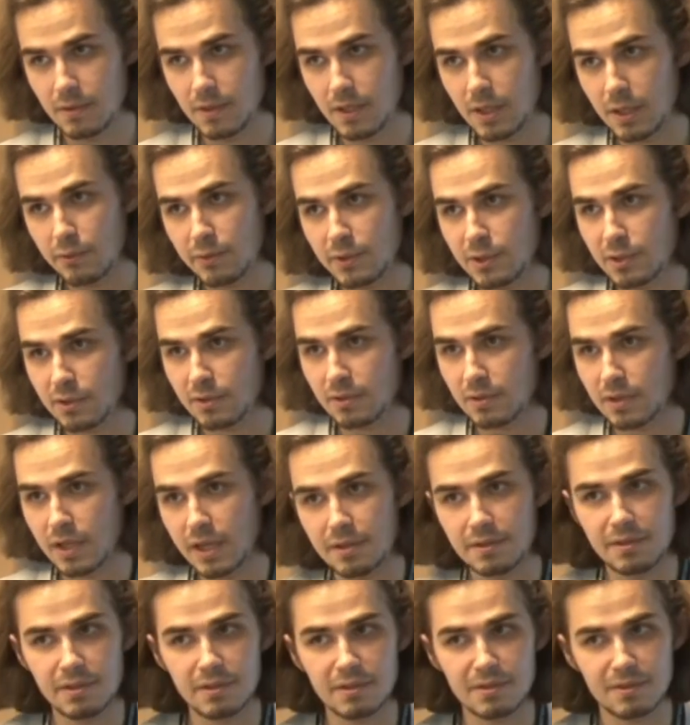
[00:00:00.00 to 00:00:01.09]
every
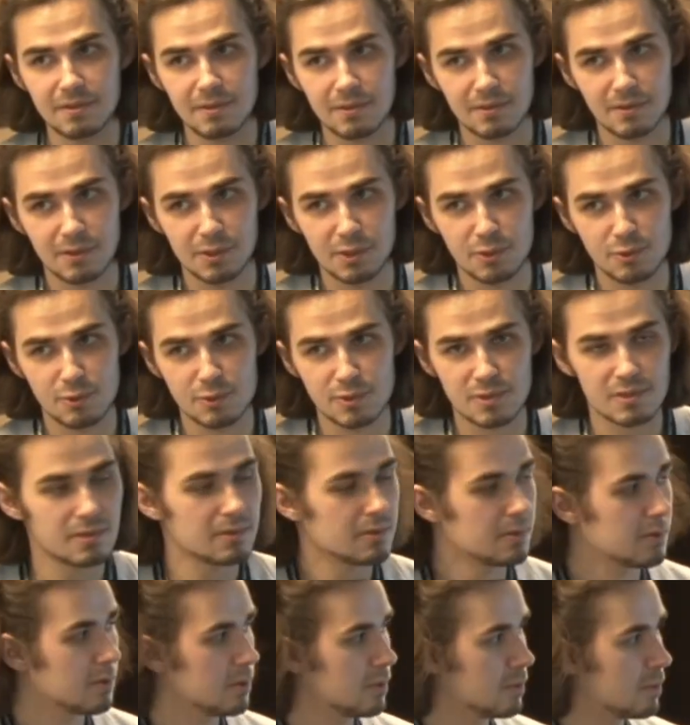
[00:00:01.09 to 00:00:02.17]
Lightning user
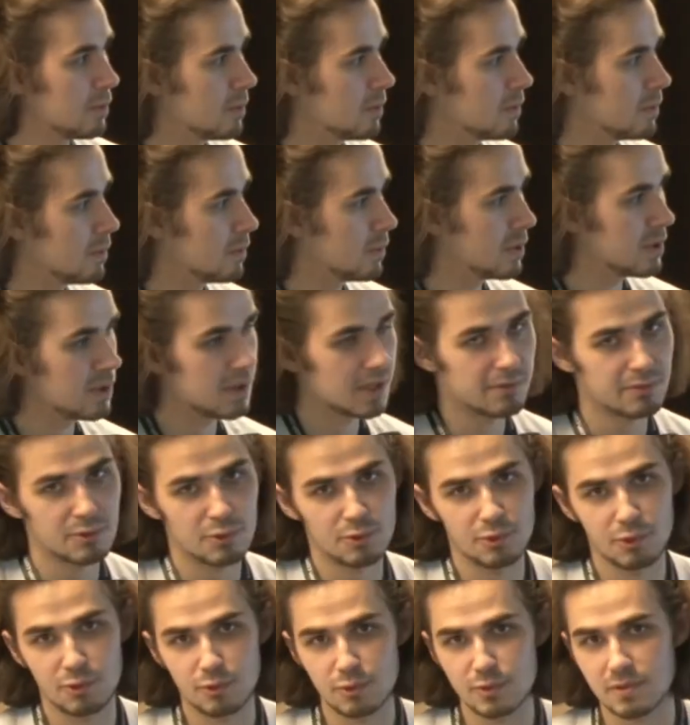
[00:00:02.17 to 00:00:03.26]
will have
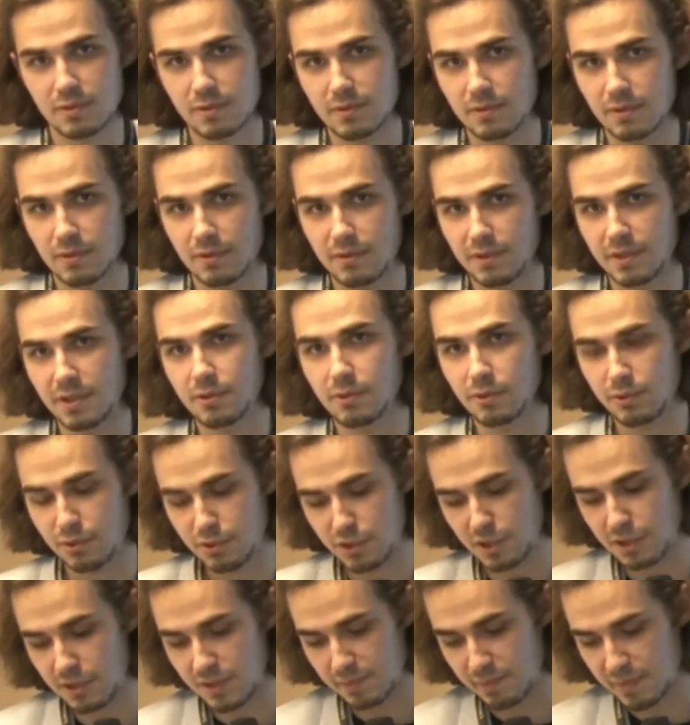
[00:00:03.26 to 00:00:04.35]
to use the
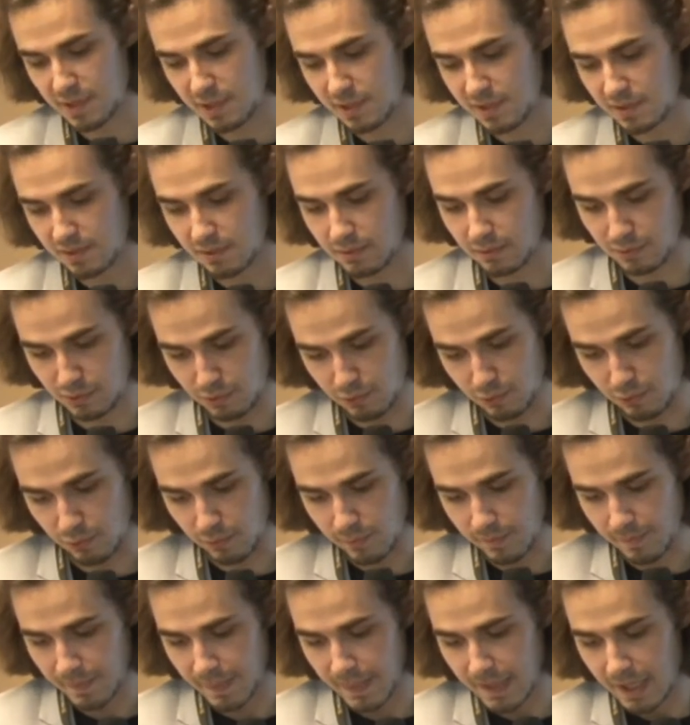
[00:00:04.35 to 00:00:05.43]
on-chain space too.
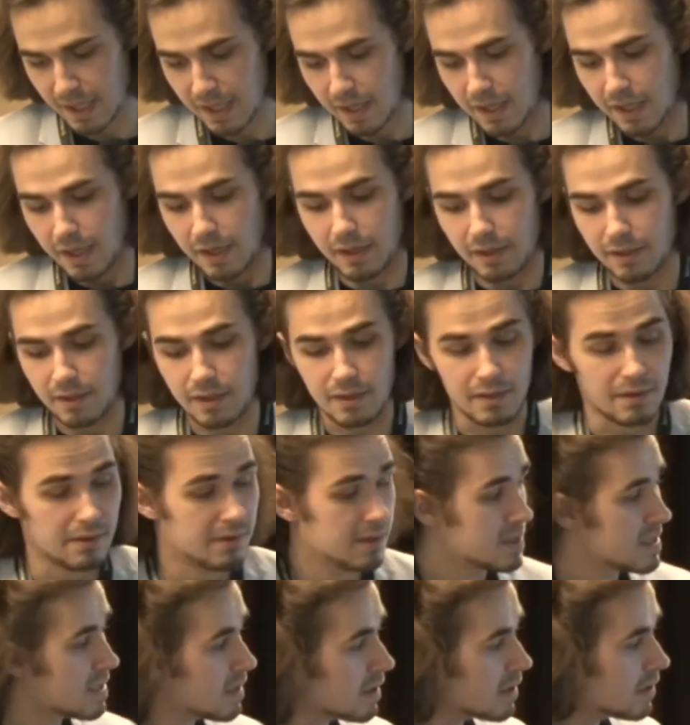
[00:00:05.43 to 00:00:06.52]

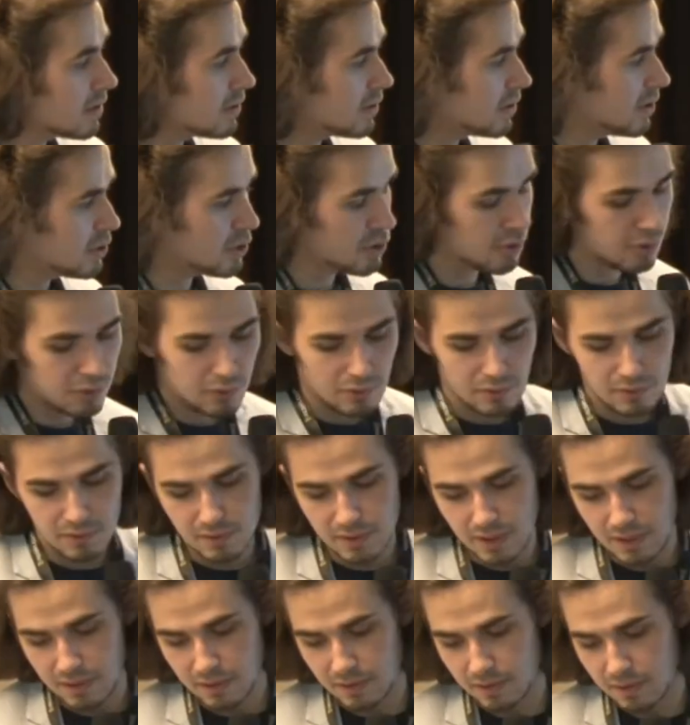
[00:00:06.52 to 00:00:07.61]
The second issue
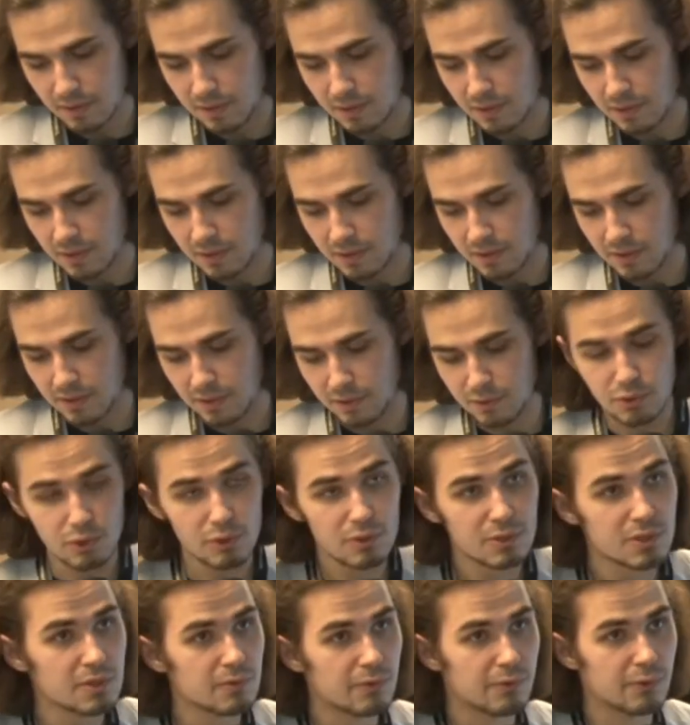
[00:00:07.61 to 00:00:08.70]
that in
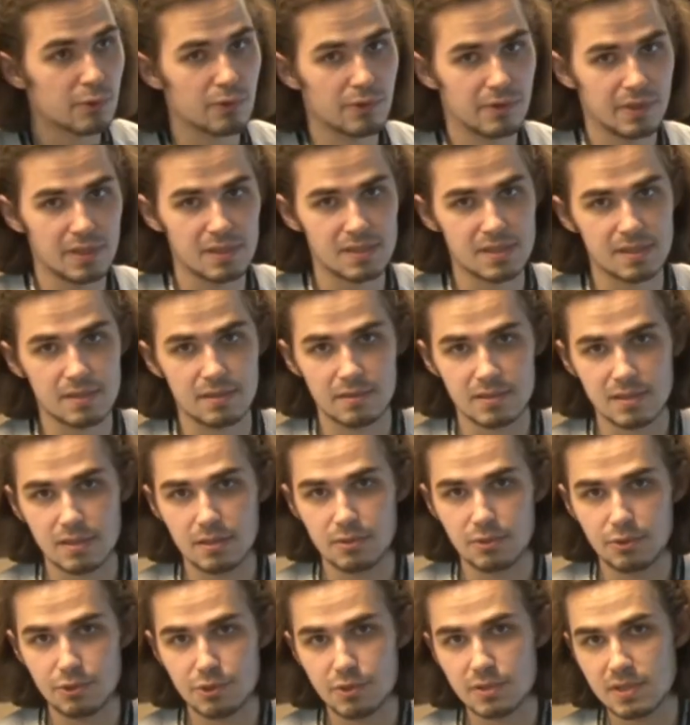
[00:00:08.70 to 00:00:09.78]
order for these
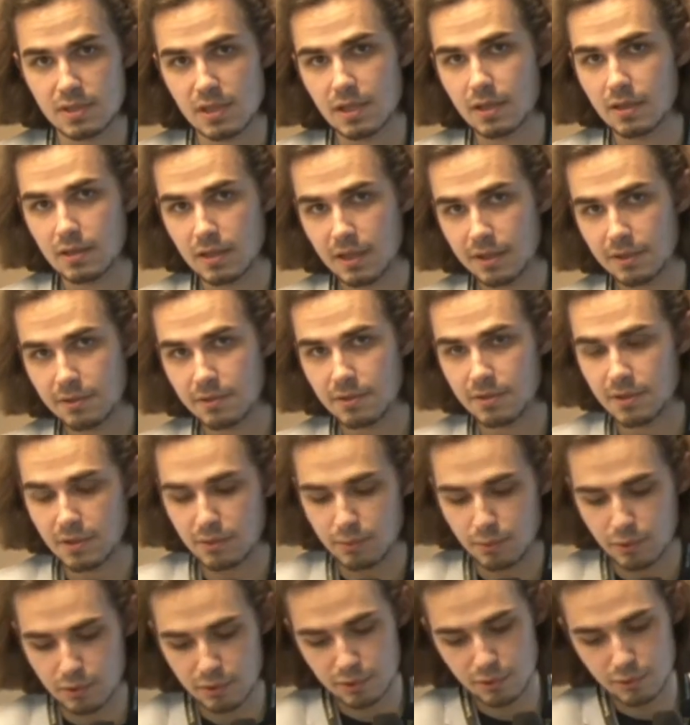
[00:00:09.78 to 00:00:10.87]
solutions like Lightning
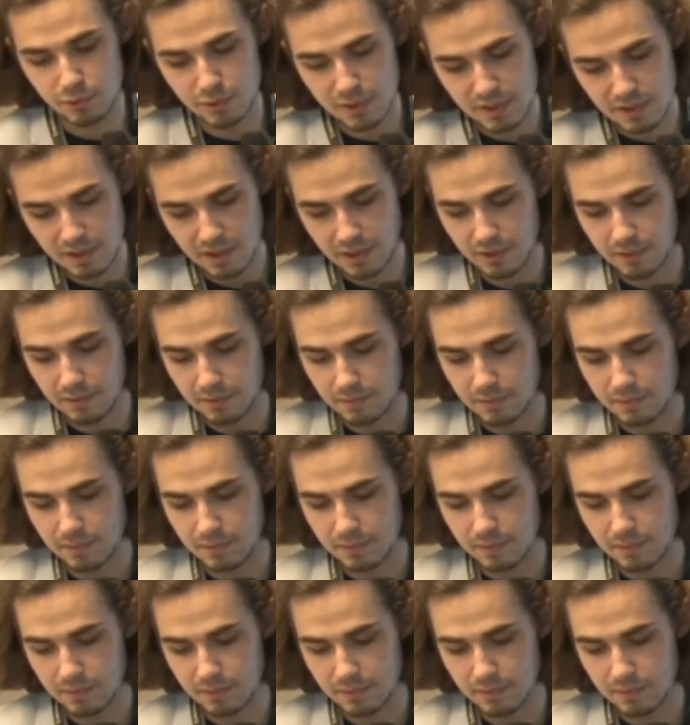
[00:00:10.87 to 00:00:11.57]
Network to stay